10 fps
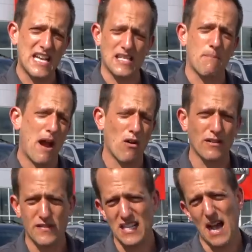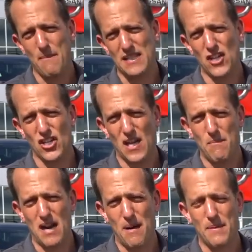He has a powerlifting competition
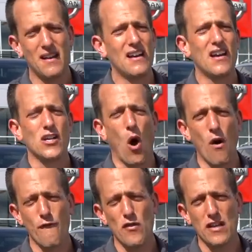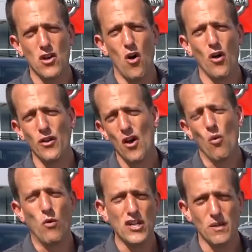coming up. Going for the gold.
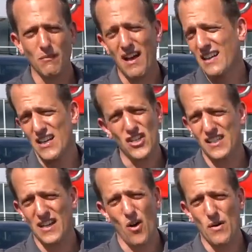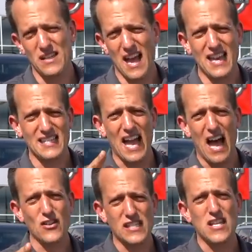Wish him luck. And just like always, guys,
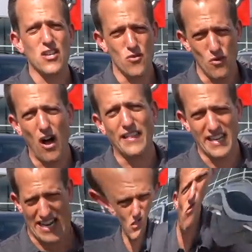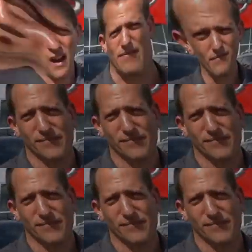I'll see you on the next ride.